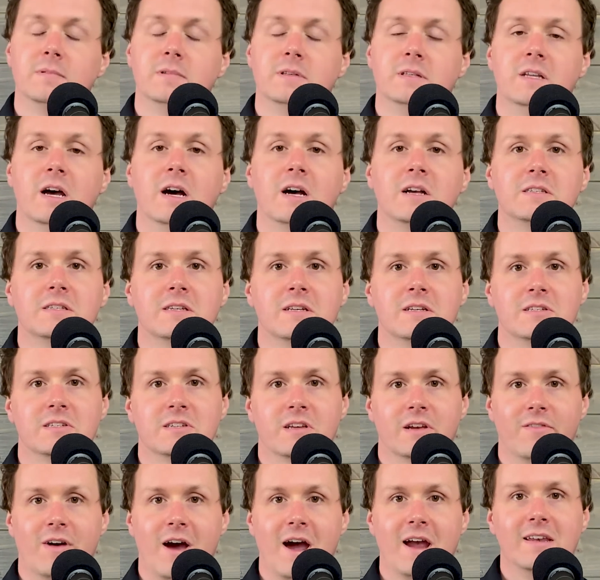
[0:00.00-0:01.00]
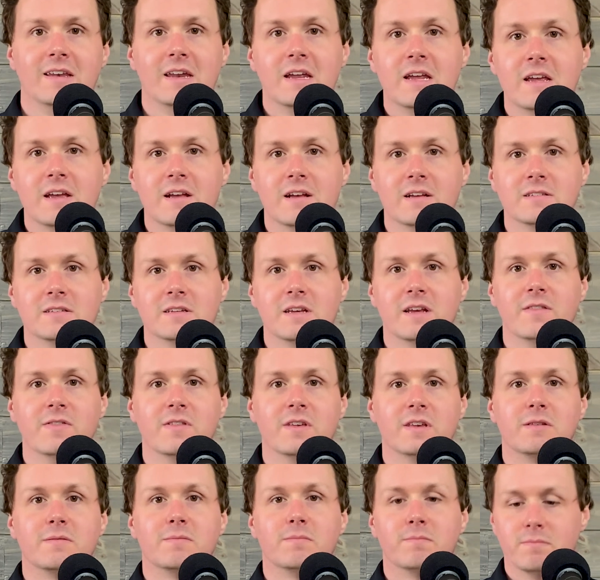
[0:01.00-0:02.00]
dozens of ideas in
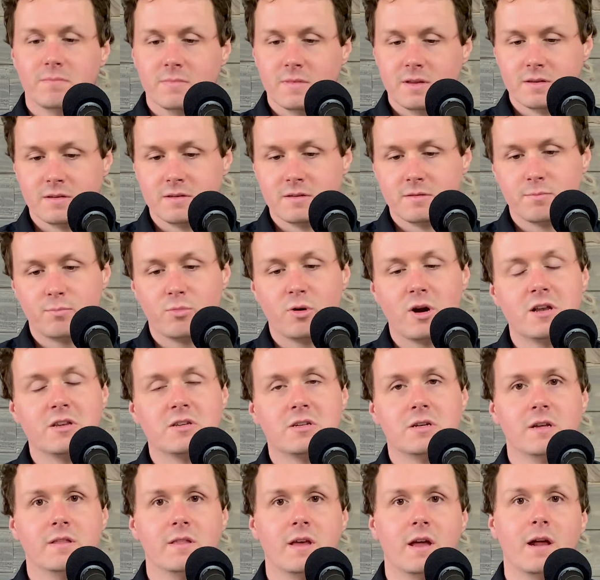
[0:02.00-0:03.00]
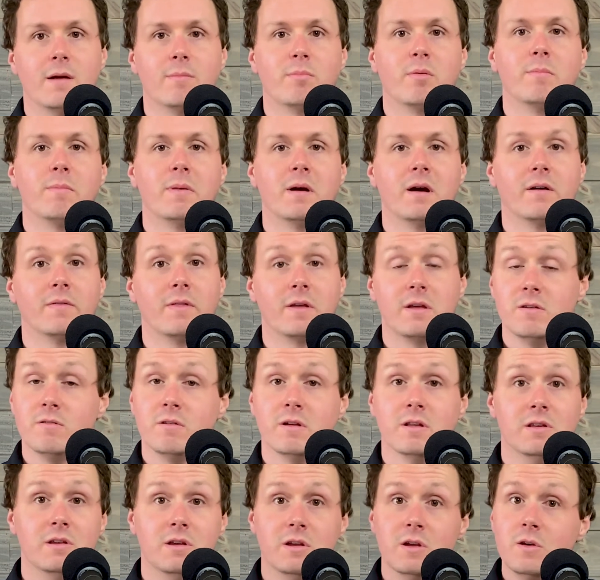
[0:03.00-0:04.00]
this spreadsheet that I prepared that you
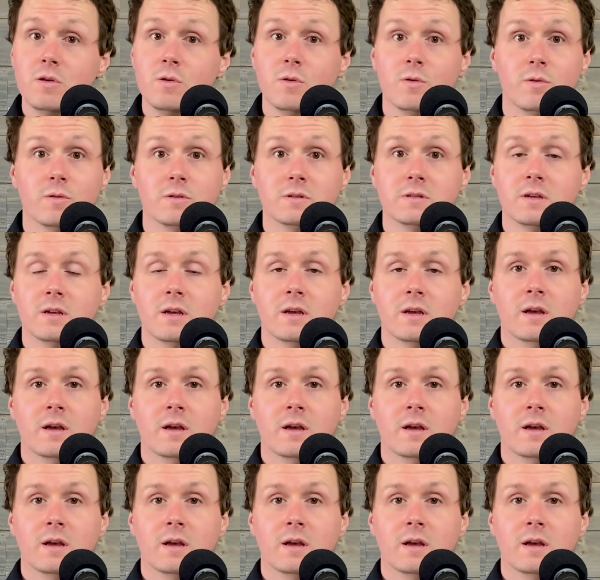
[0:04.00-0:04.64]
can use